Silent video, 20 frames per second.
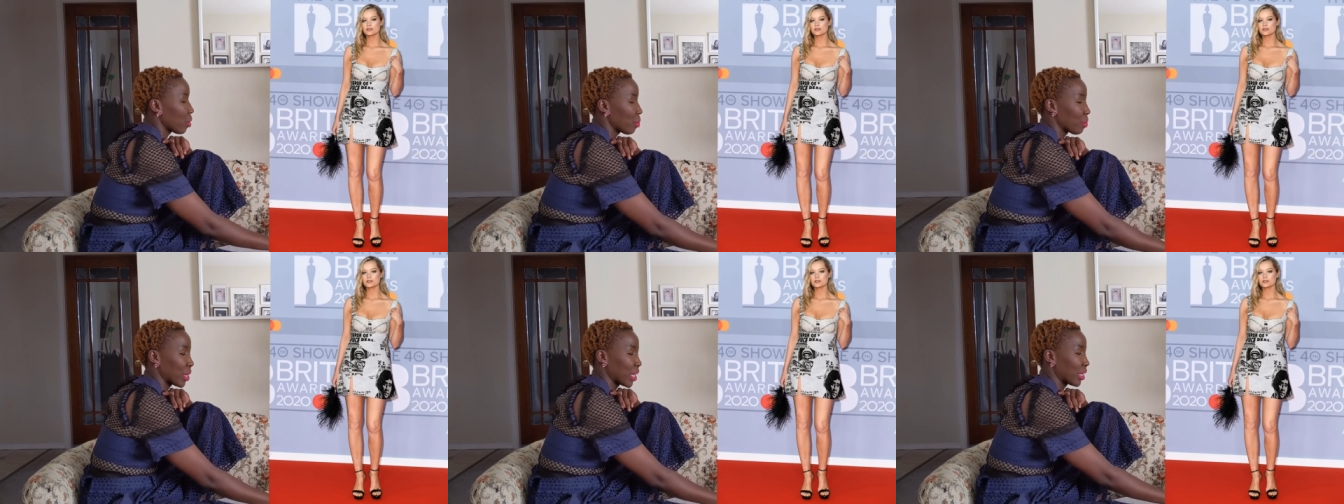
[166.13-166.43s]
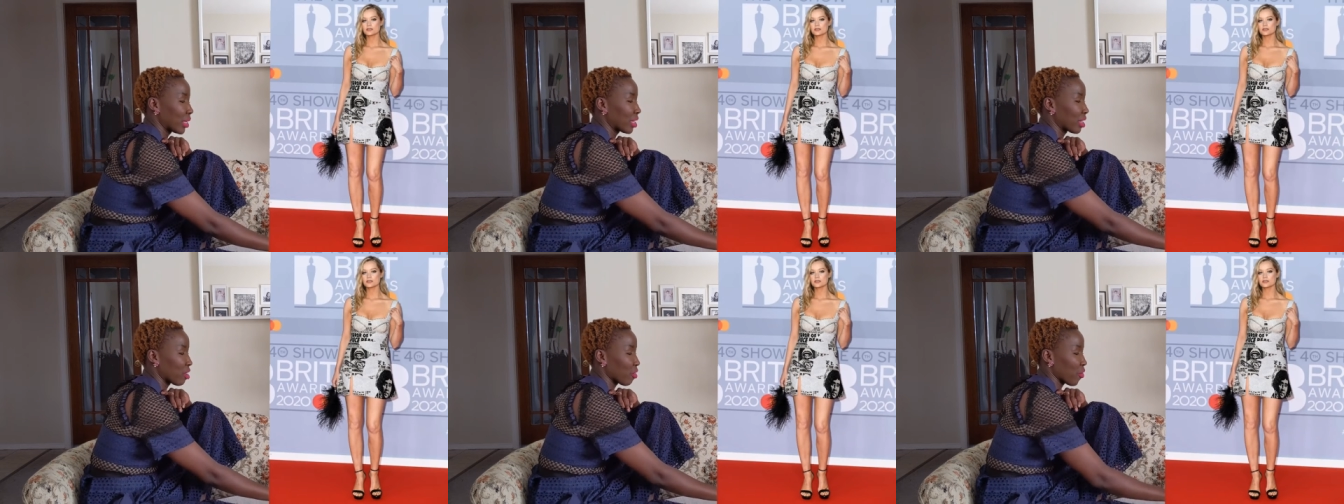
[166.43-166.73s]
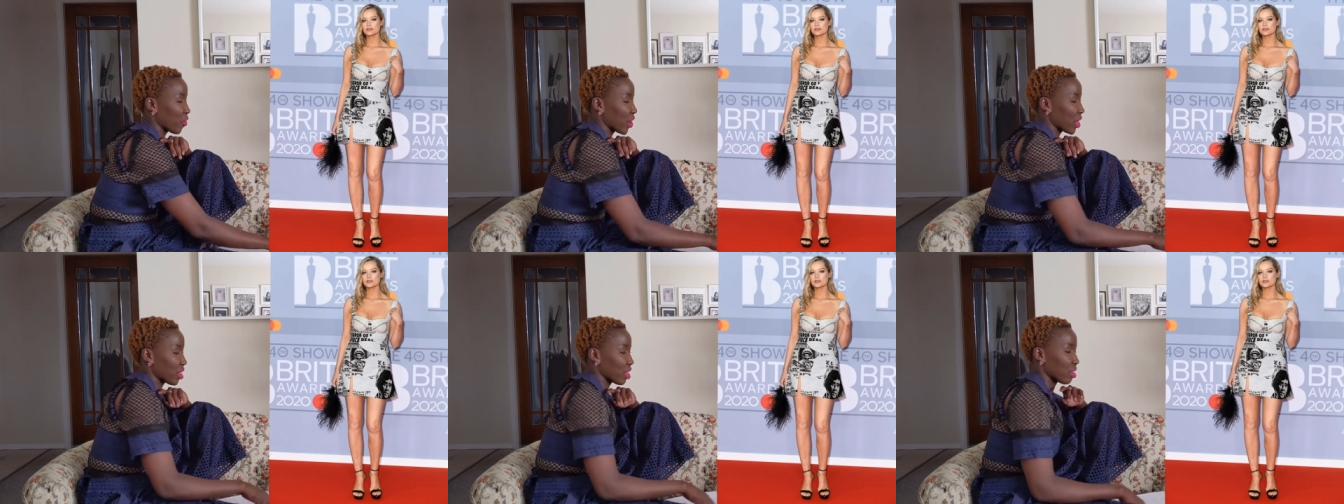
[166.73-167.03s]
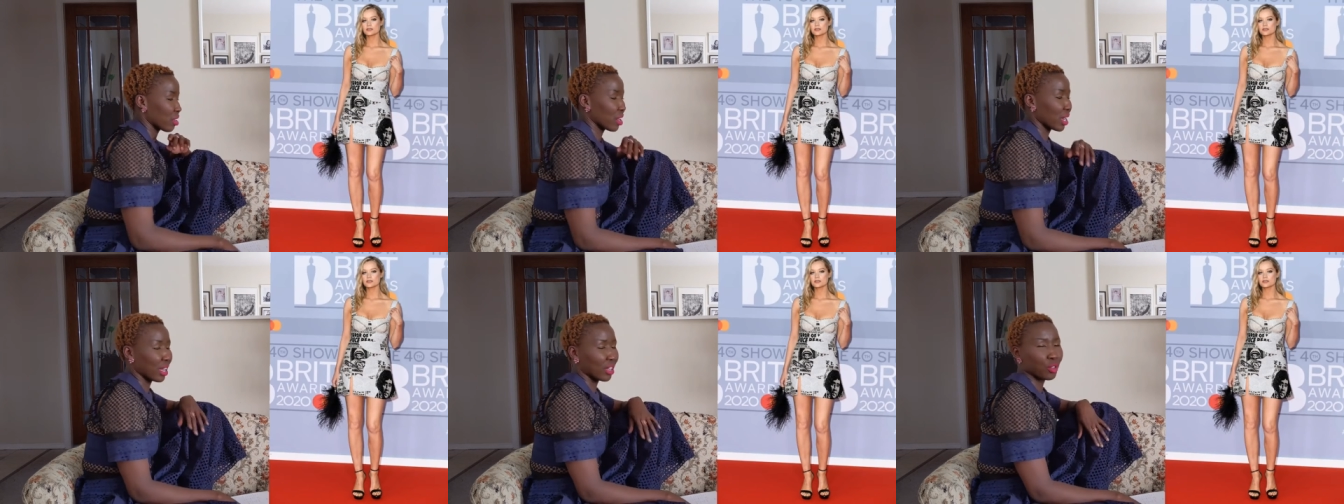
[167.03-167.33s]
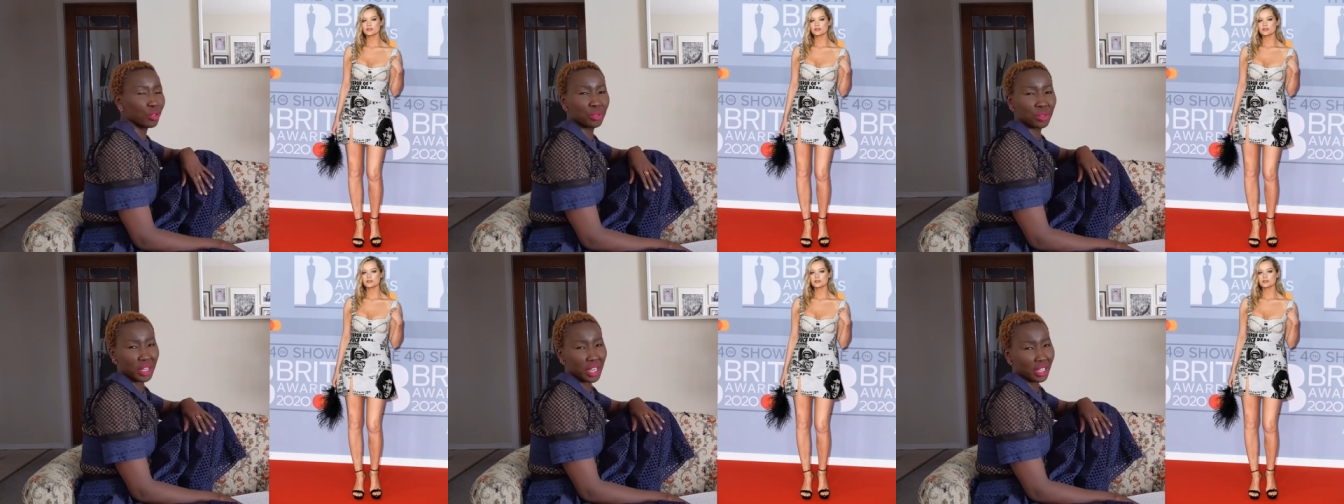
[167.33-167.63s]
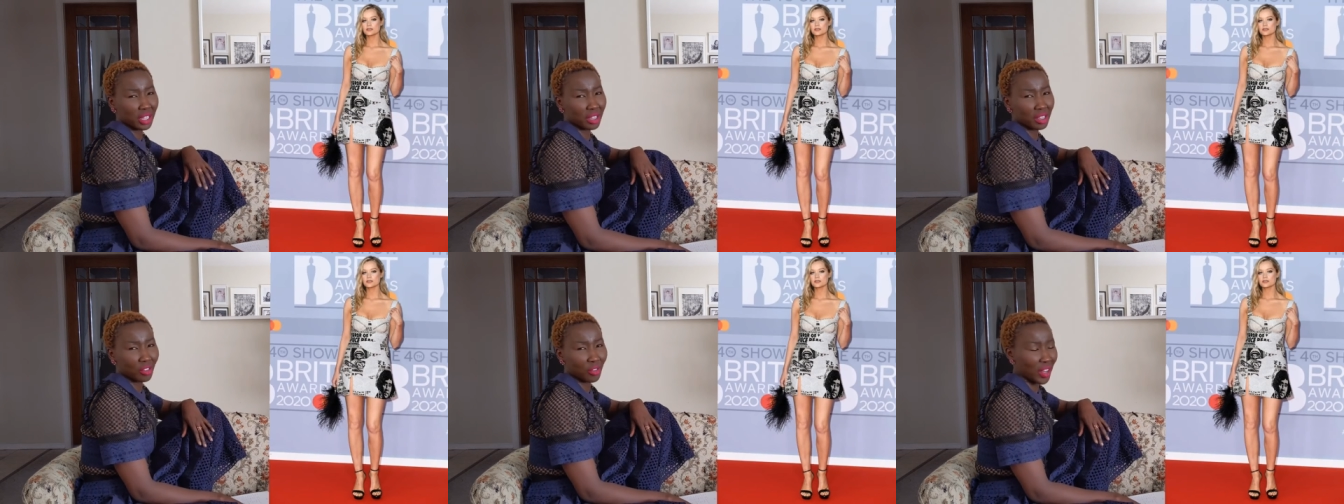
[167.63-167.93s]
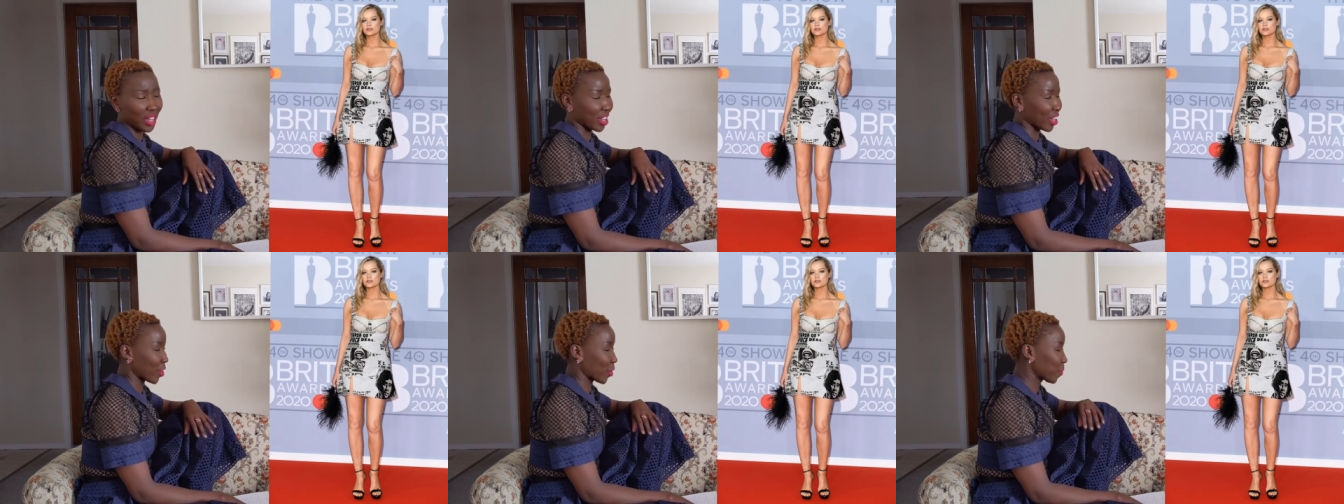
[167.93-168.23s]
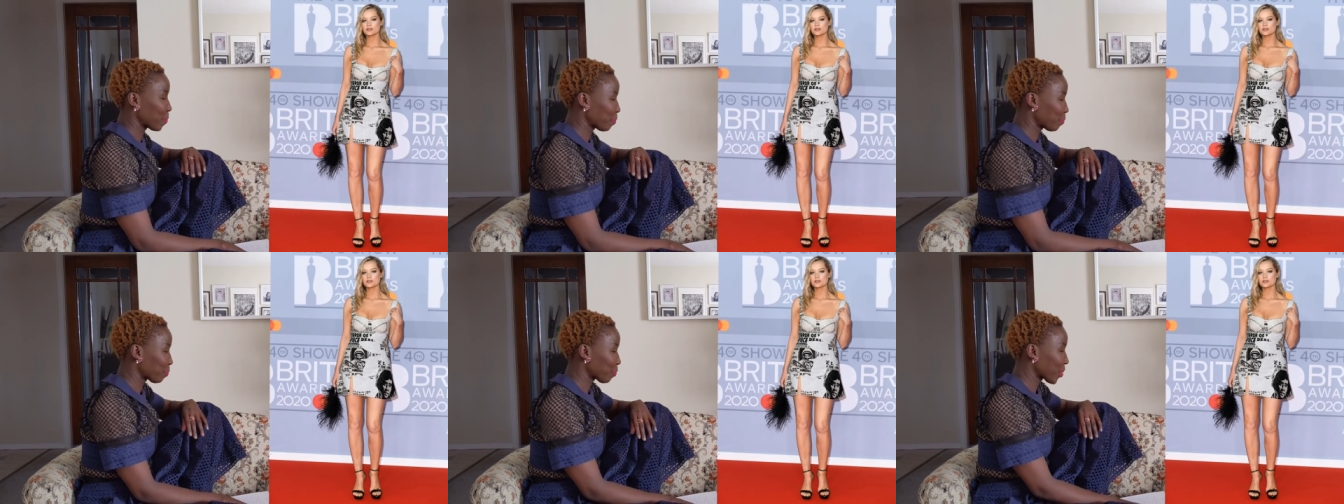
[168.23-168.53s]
But the feather, I don't hate the feather.